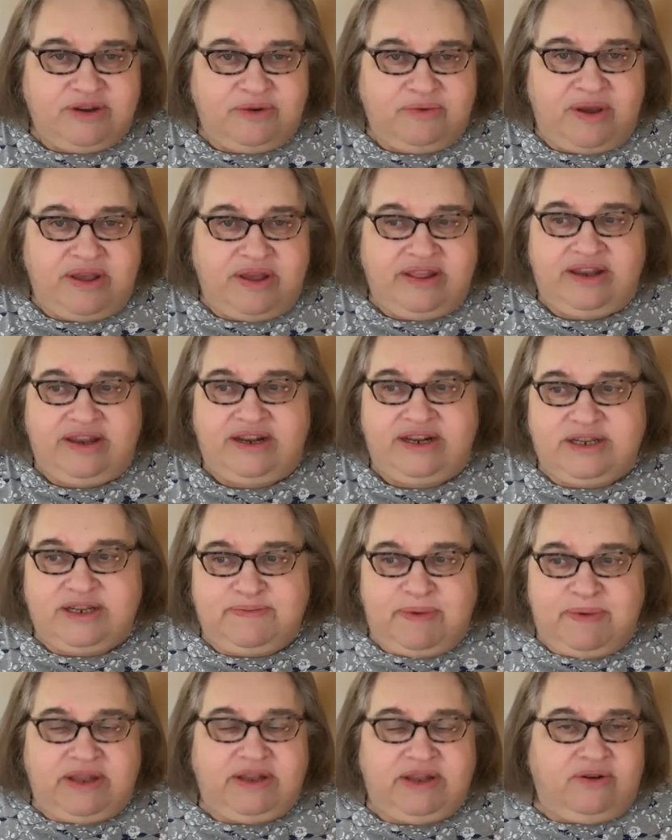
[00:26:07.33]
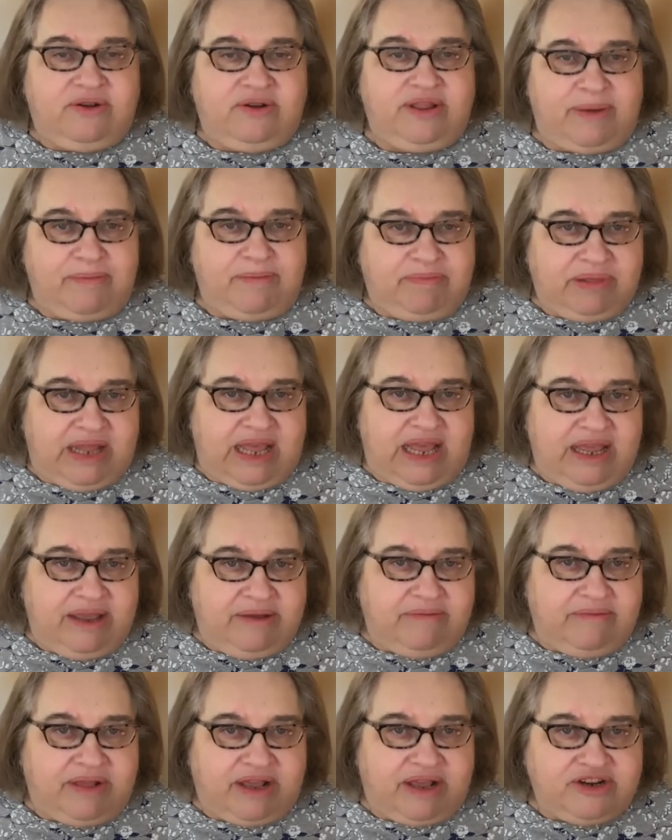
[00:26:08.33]
So rather than expending all that
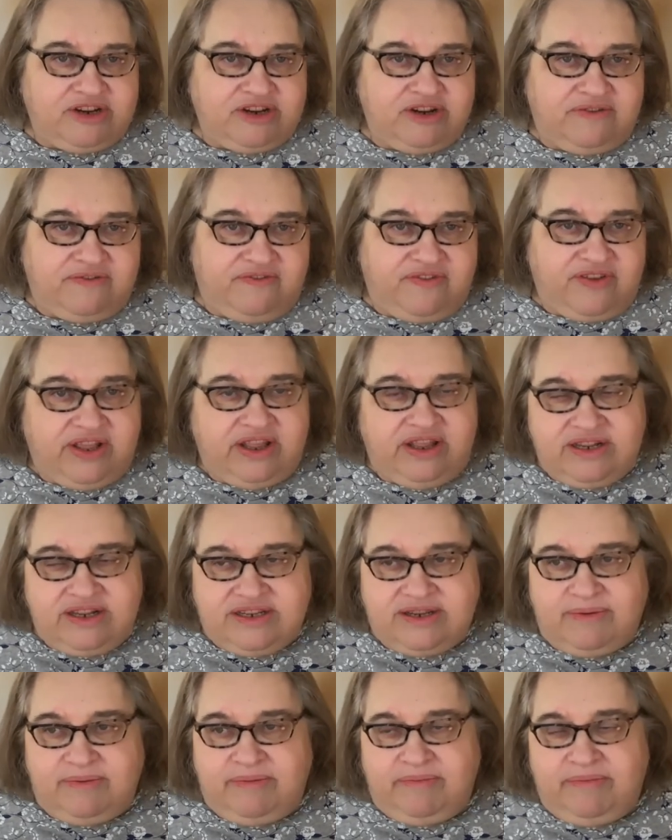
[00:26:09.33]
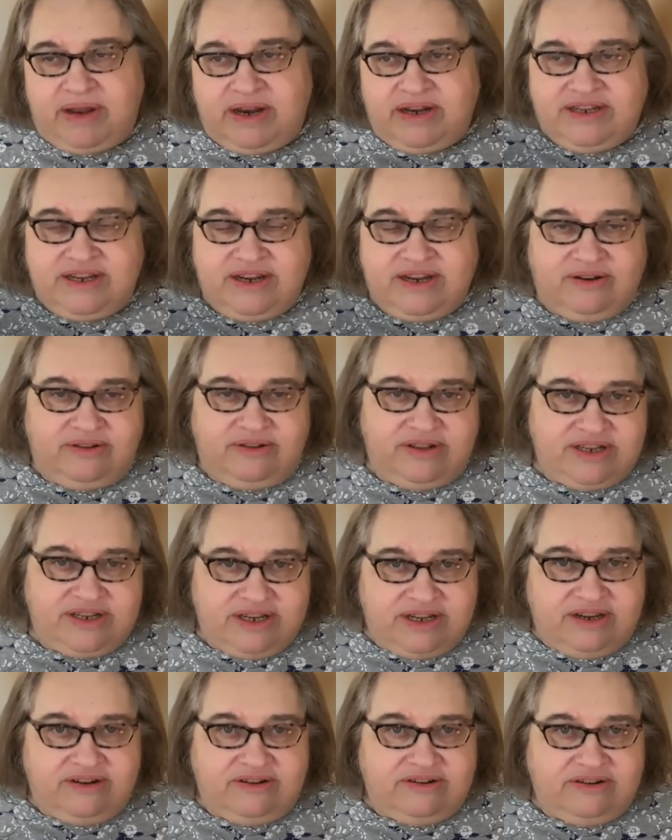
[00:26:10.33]
blame, like I shouldn't feel this, I've been meditating all
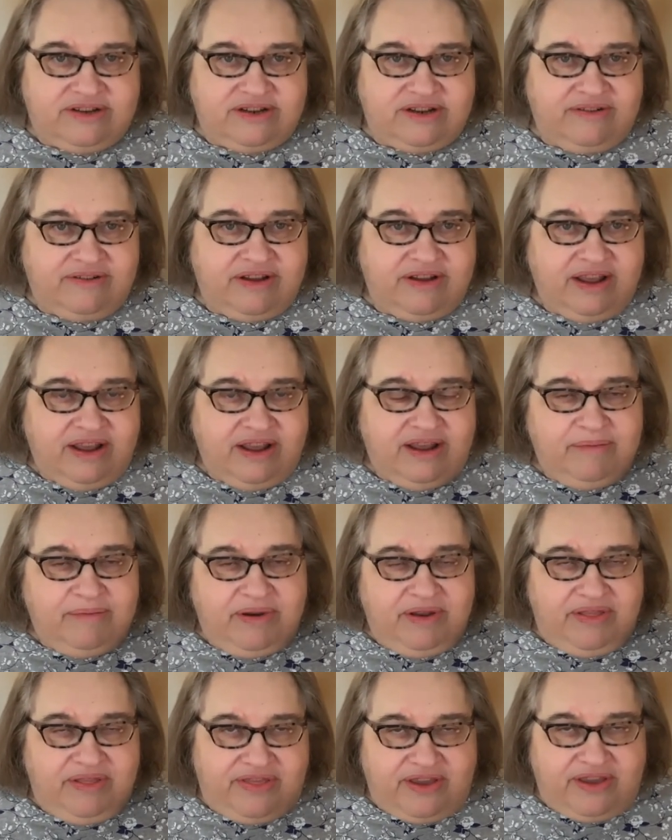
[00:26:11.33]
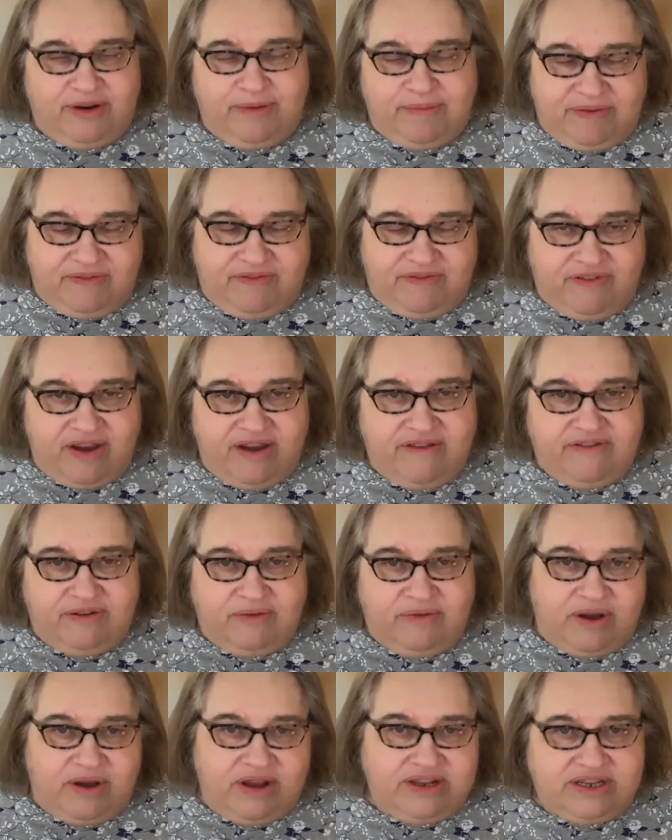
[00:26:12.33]
these years, I've been in therapy
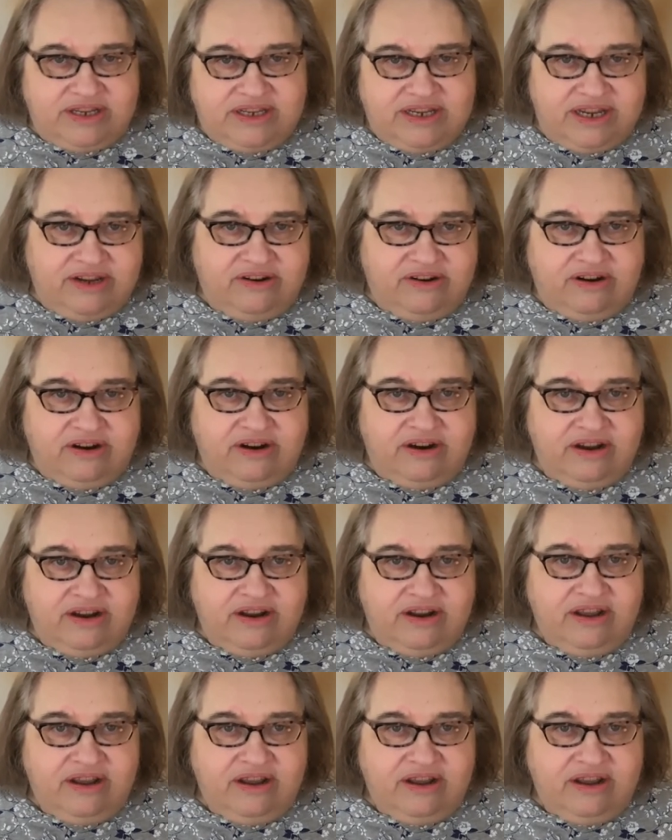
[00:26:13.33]
forever, why is this here?